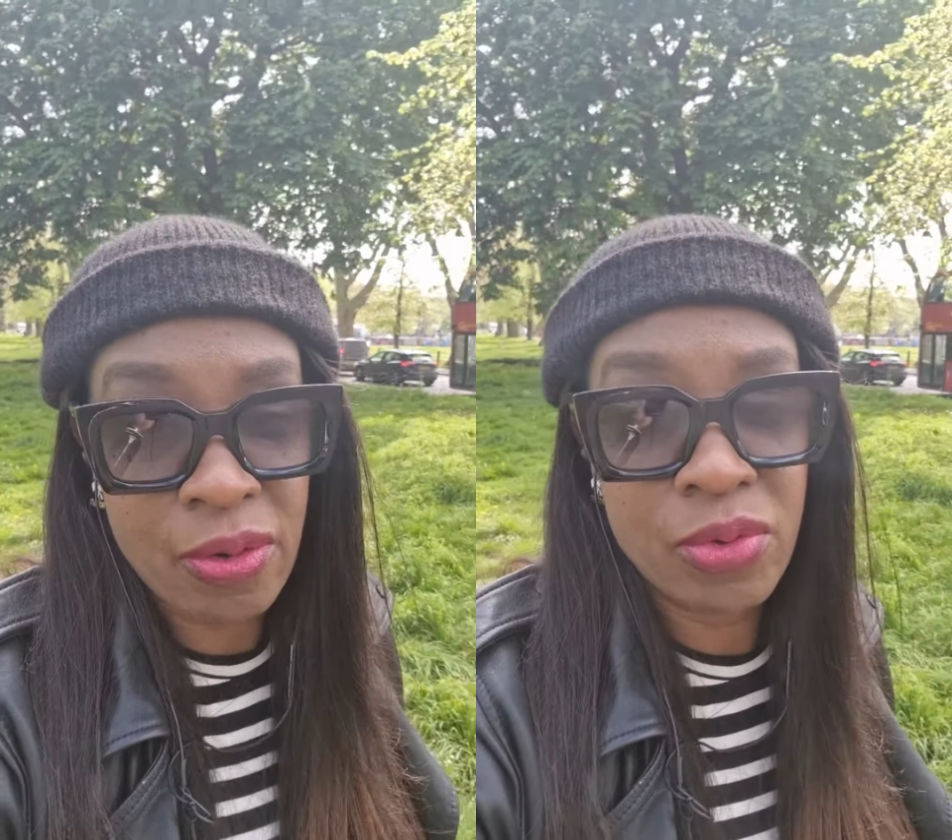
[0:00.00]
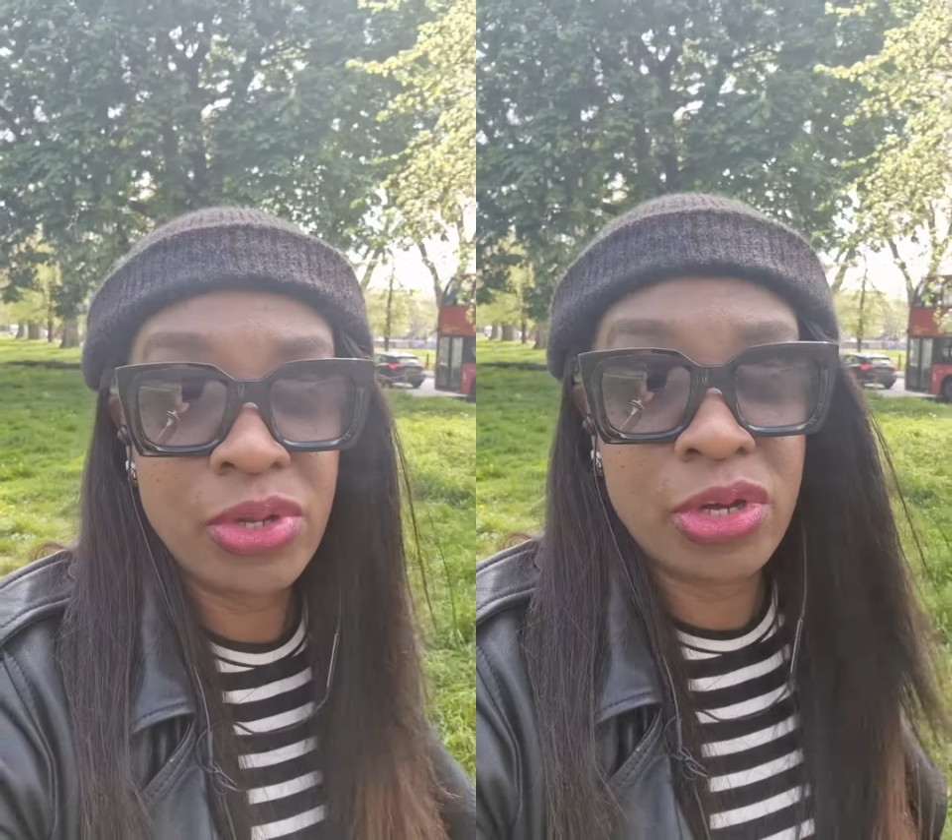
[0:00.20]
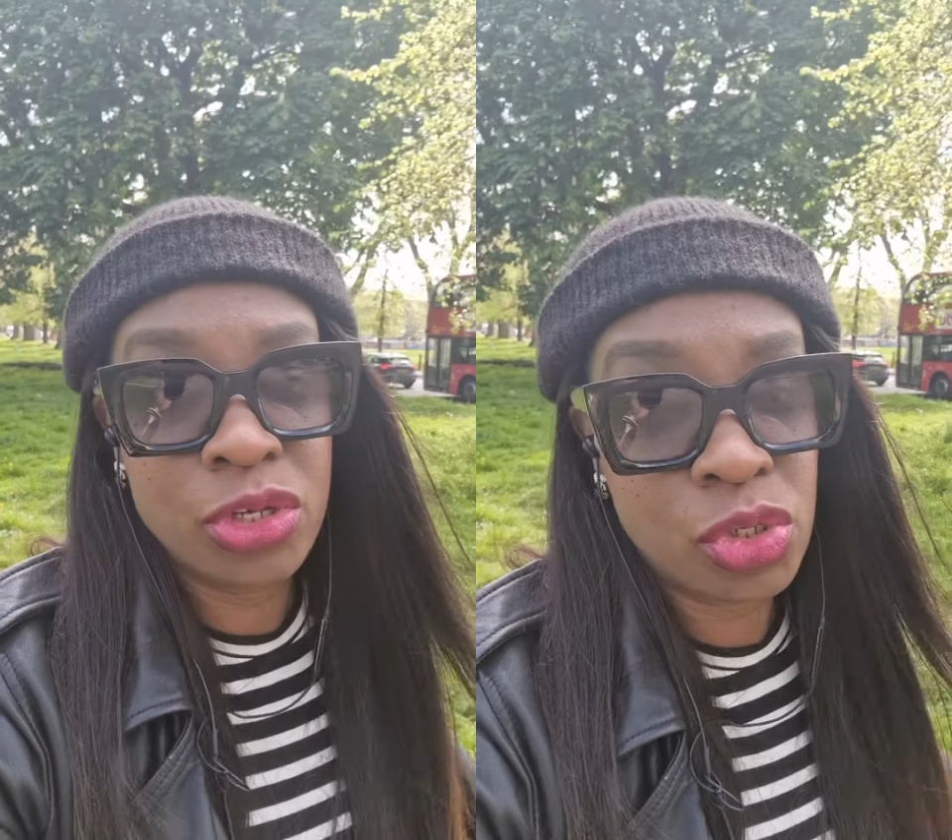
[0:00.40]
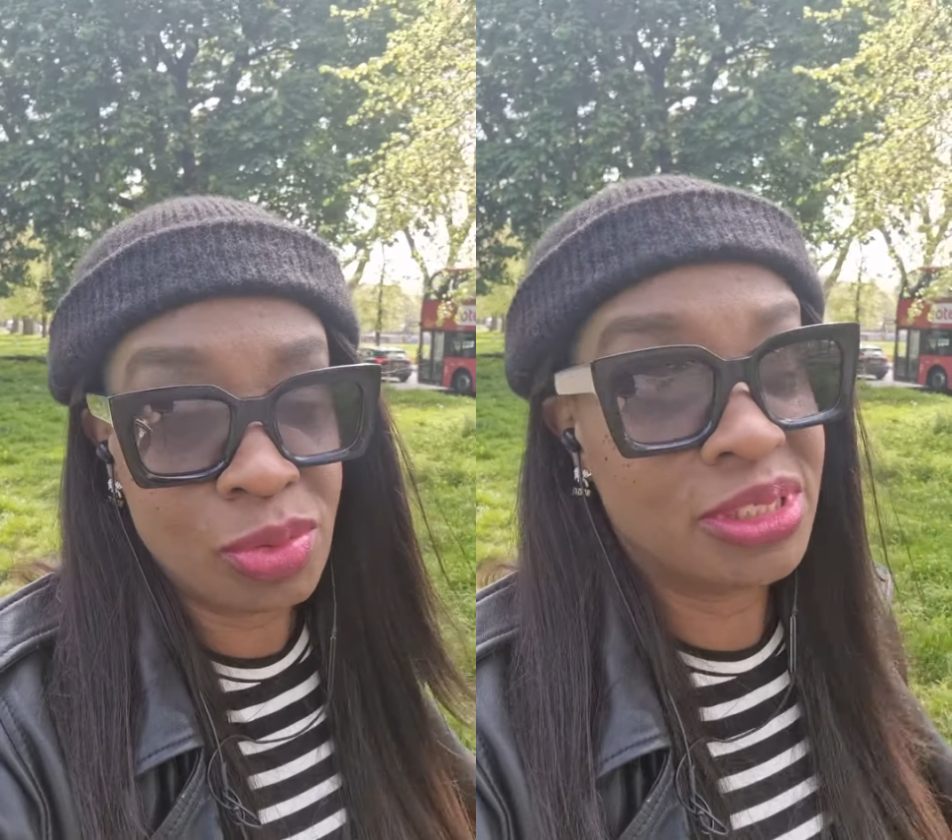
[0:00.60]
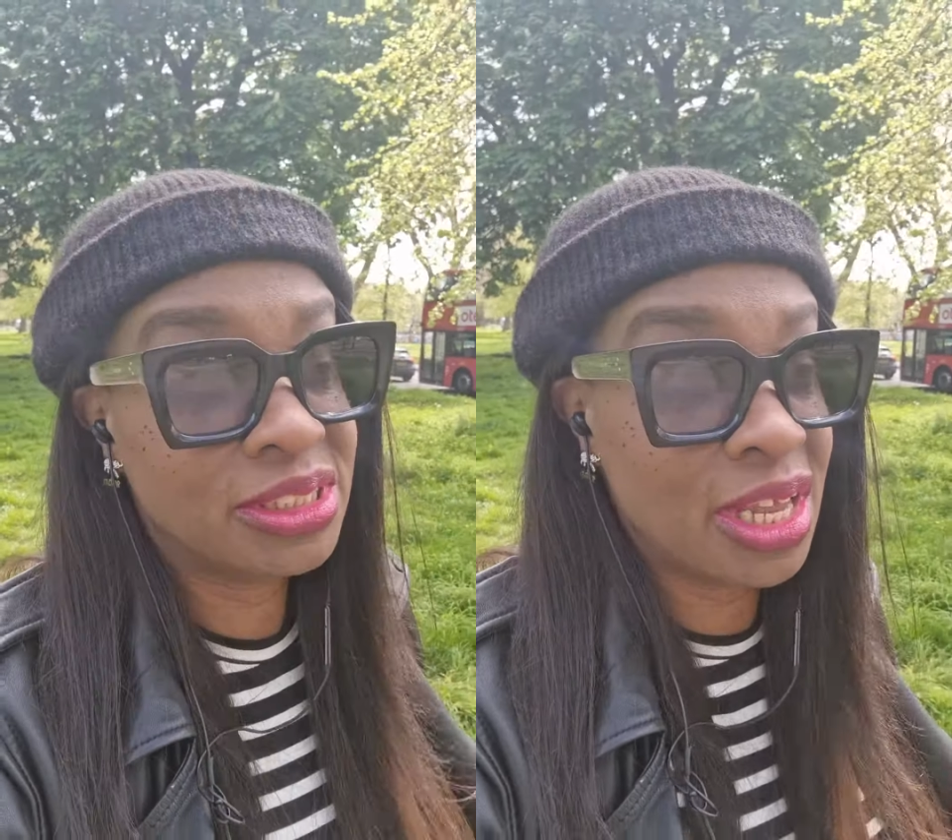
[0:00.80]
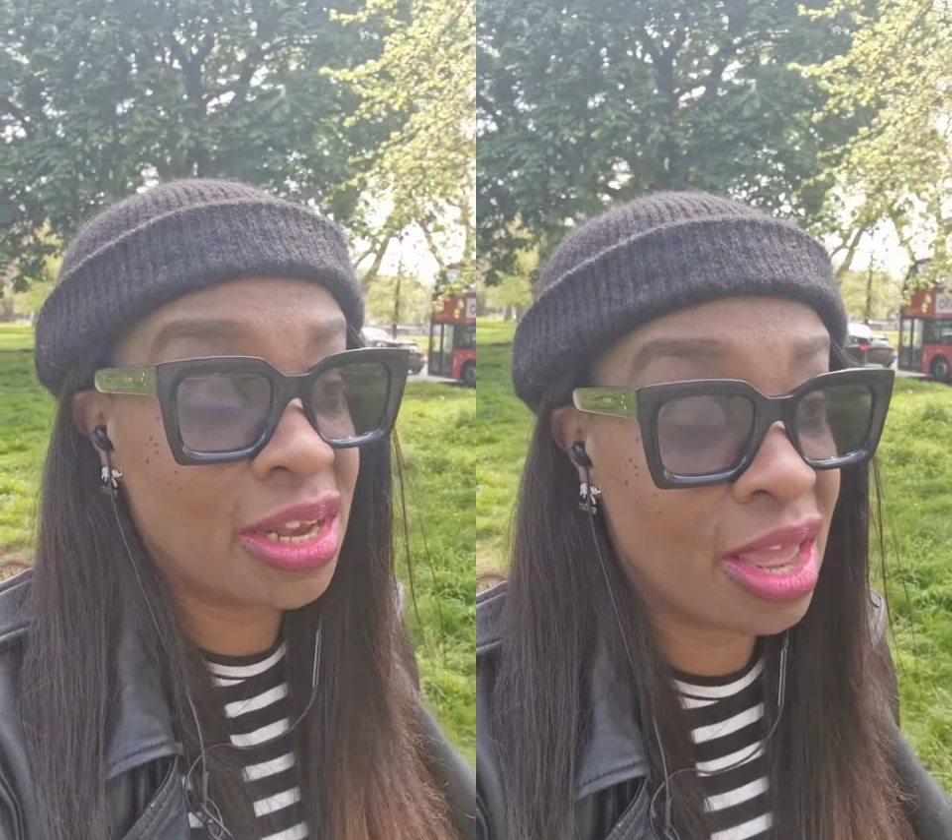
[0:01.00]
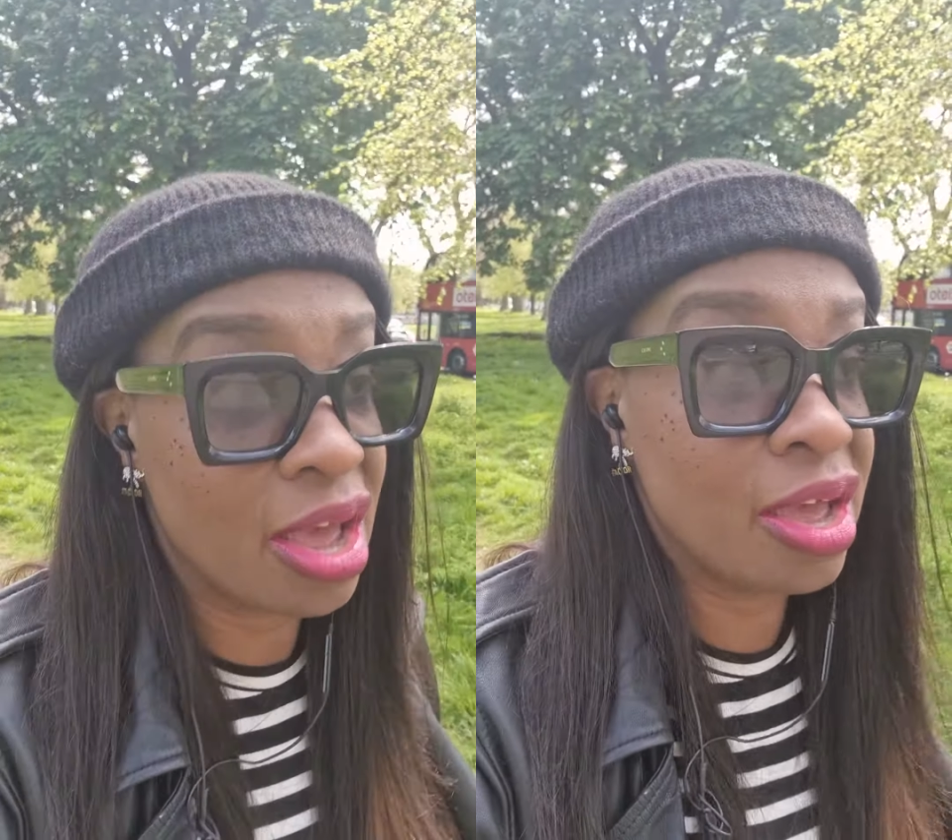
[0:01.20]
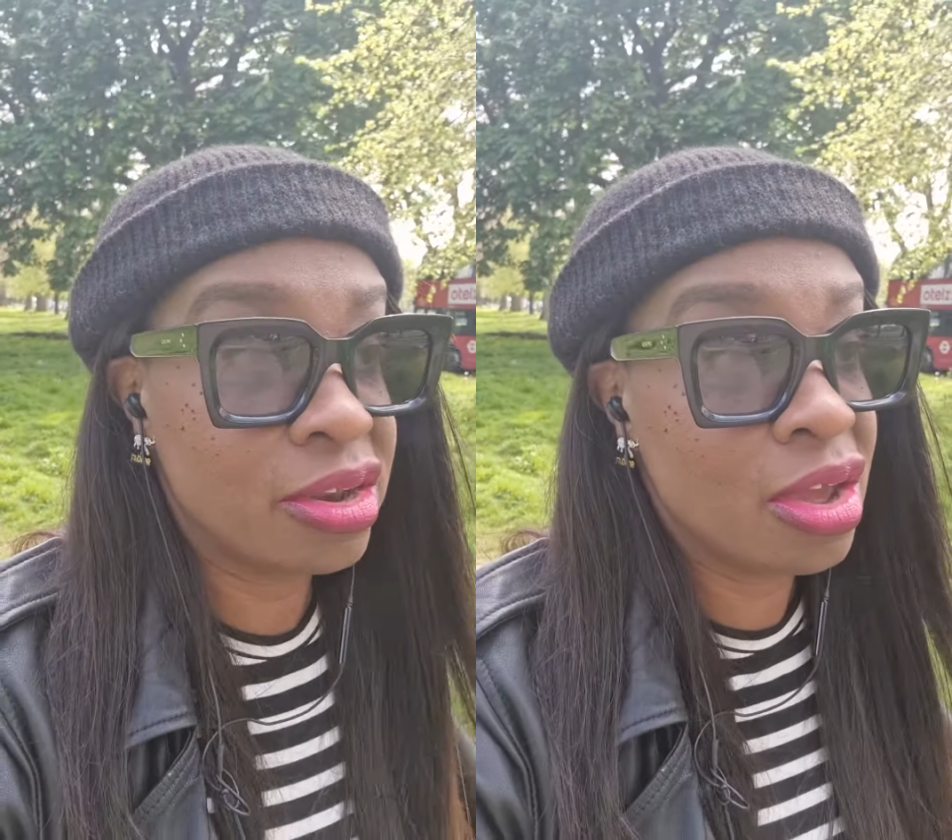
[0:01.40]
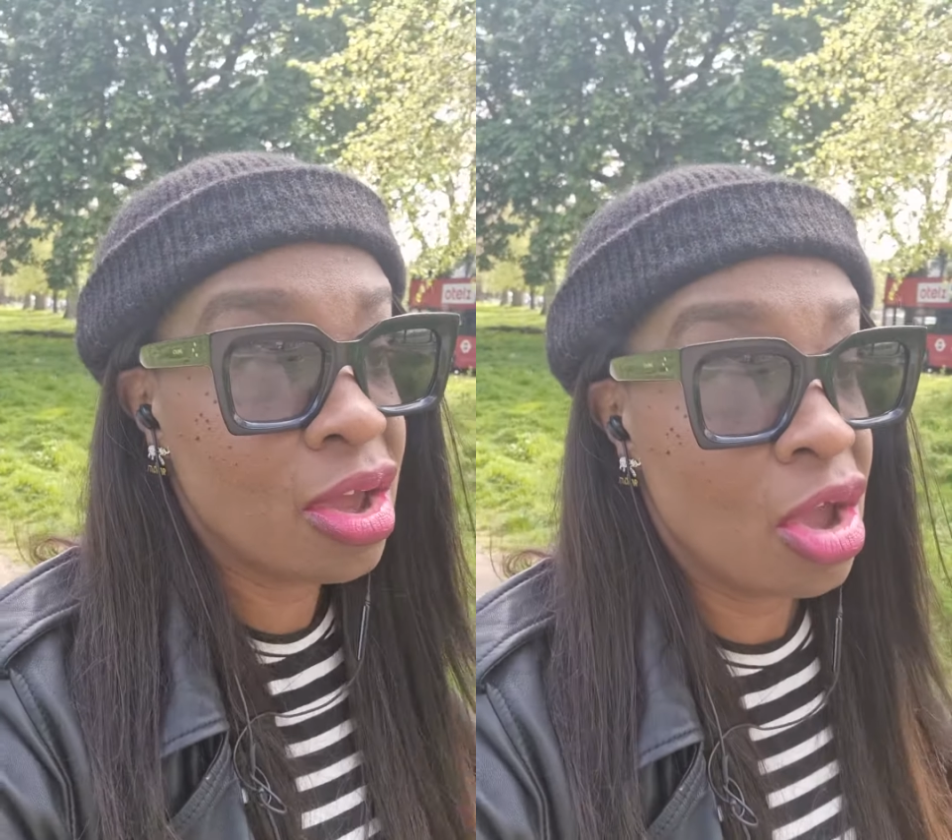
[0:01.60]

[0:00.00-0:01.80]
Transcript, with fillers: All you can do is to learn